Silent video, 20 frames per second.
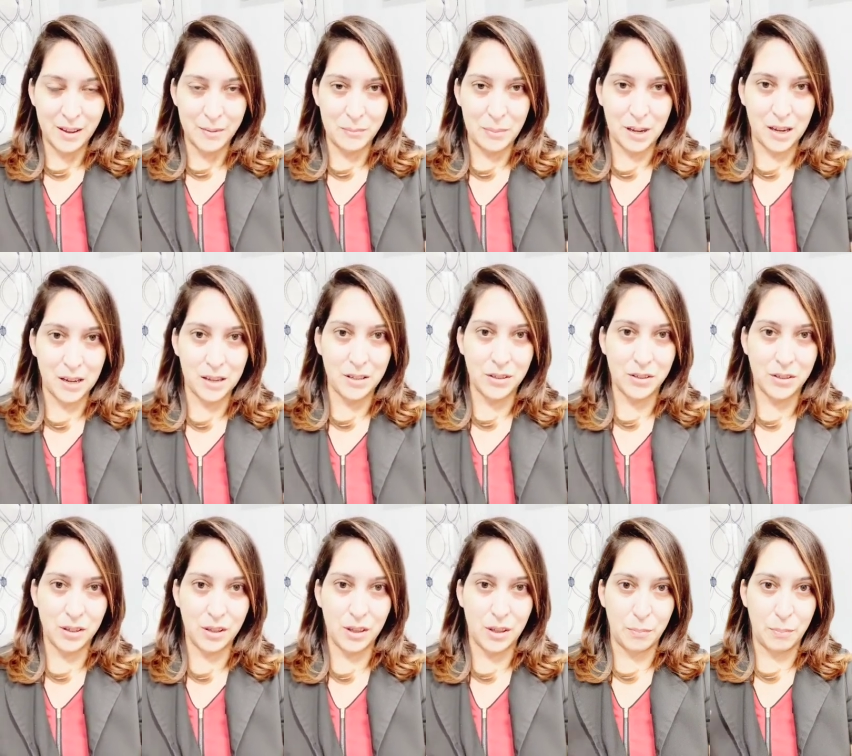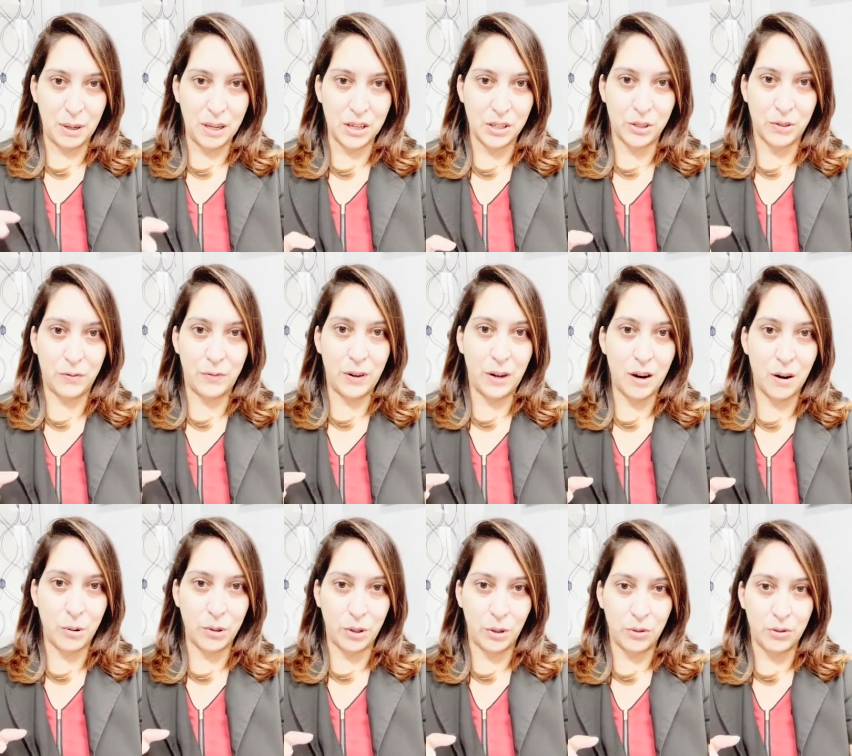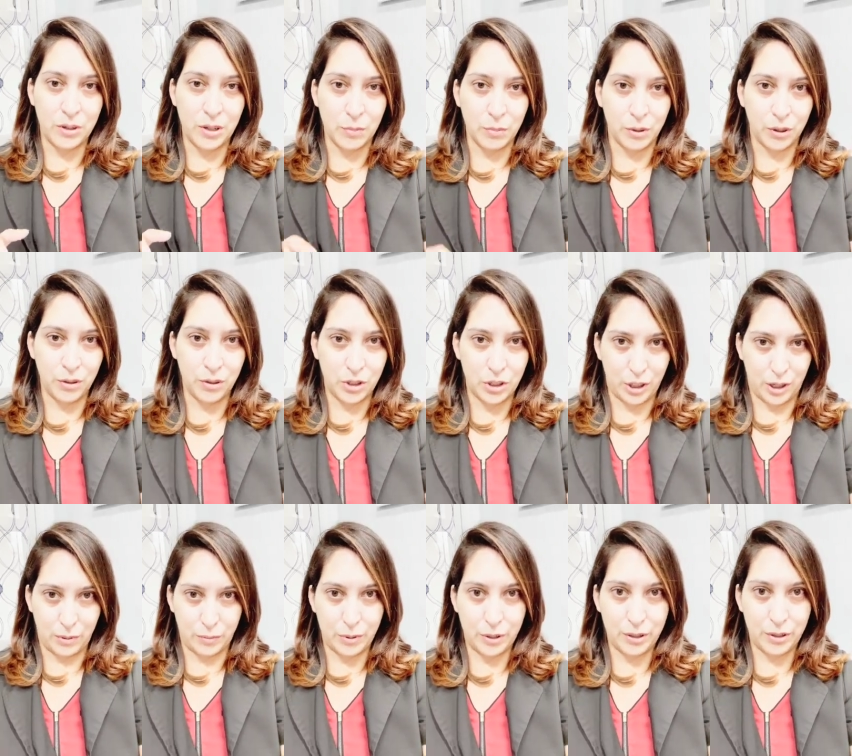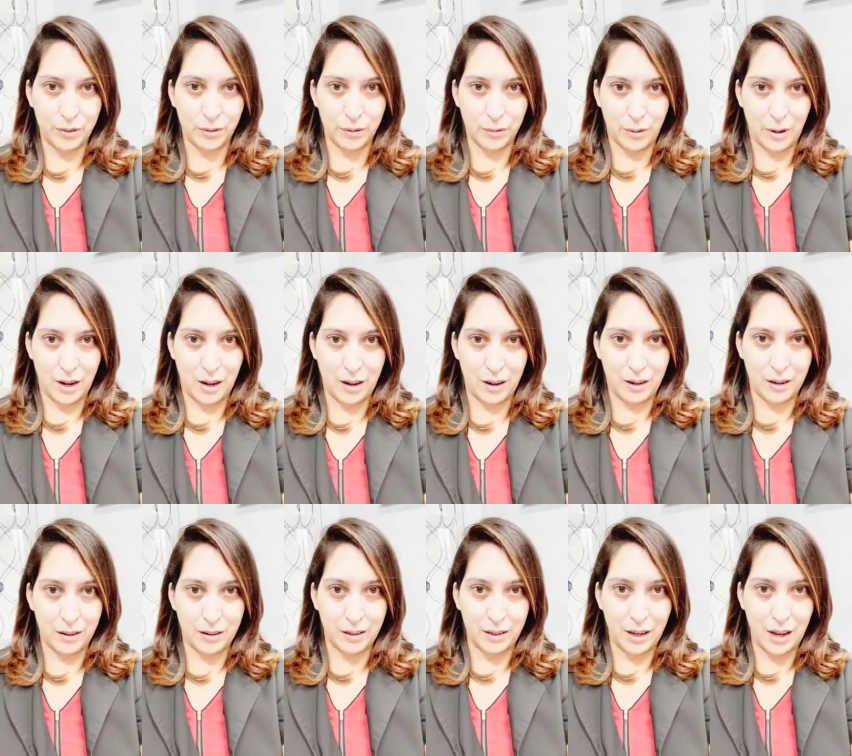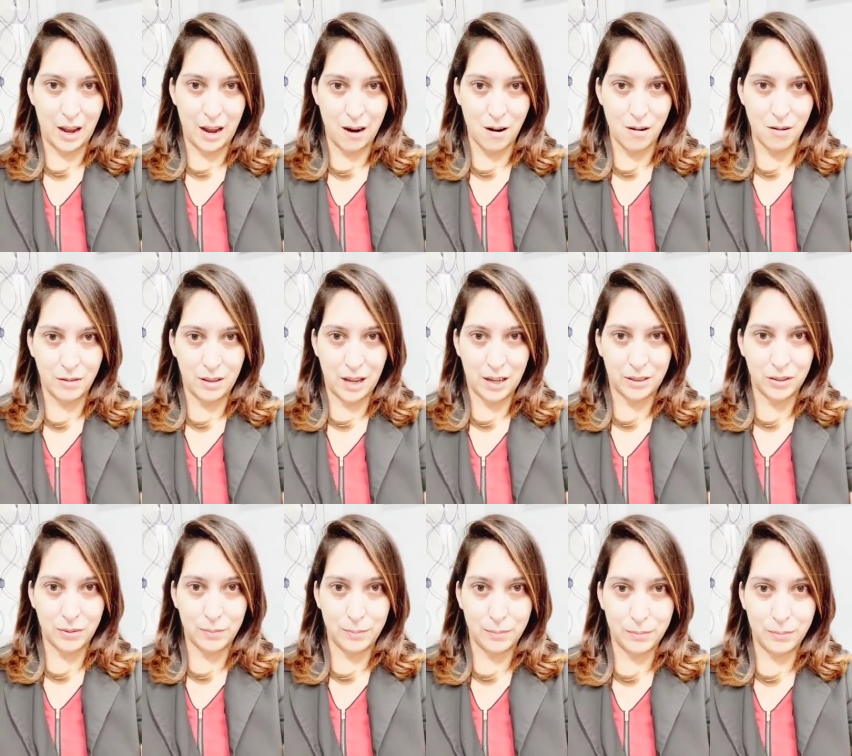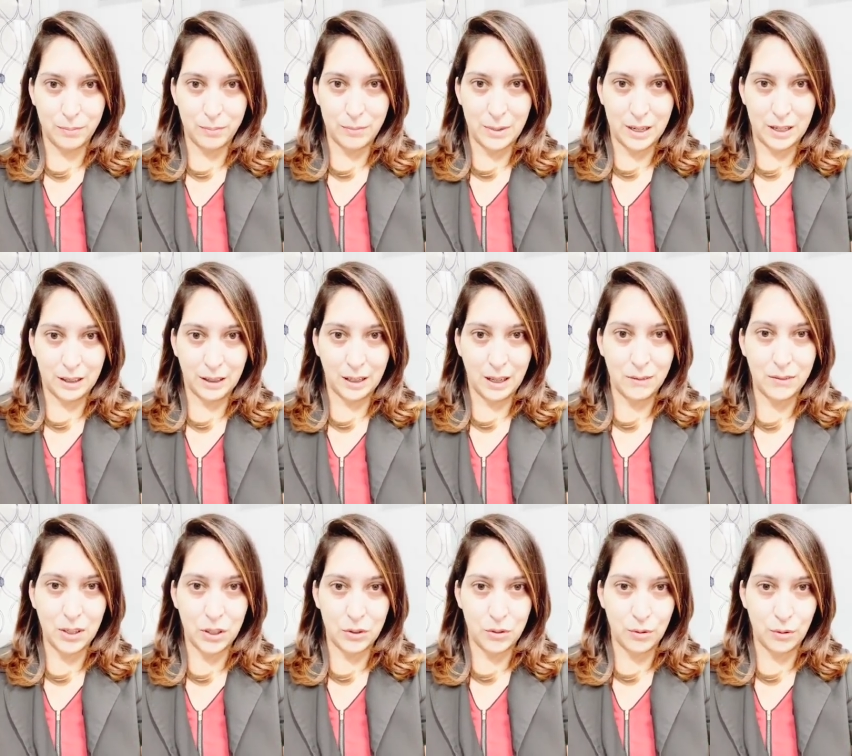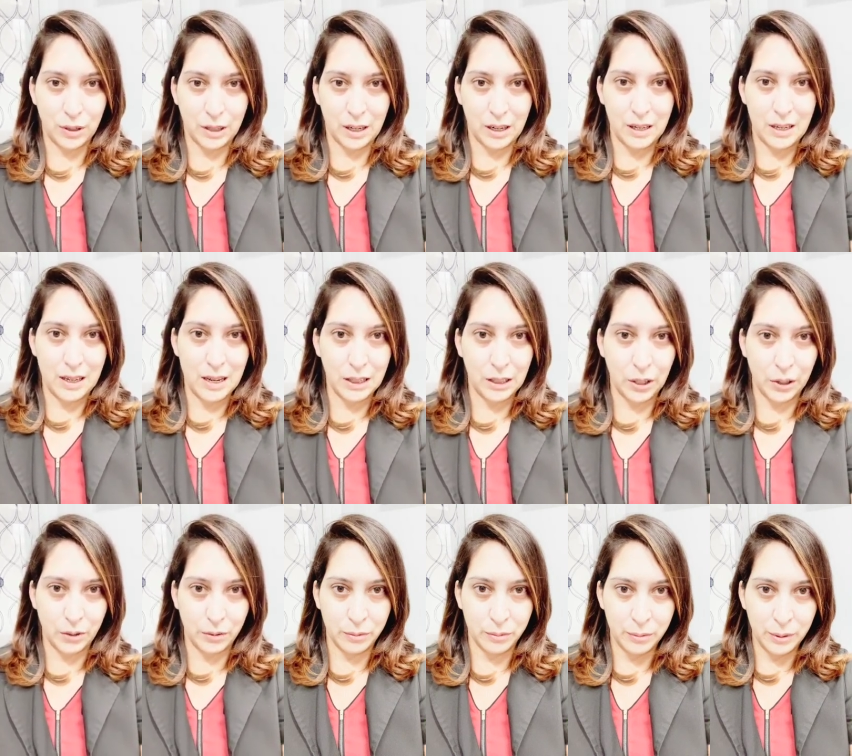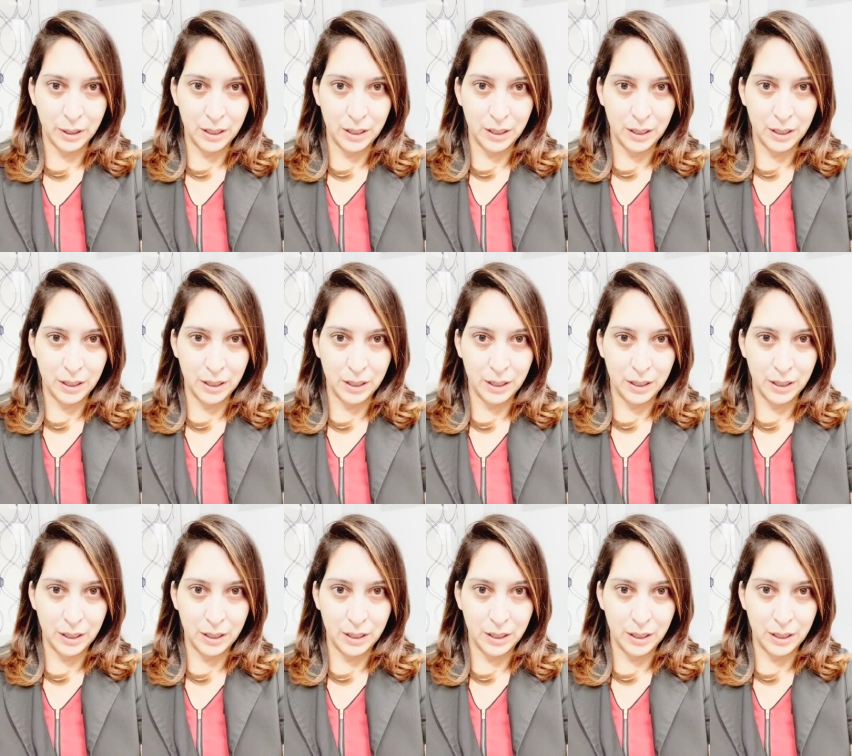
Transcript: Because the biggest fear with using a blue shampoo on hair that's been lifted to like a yellow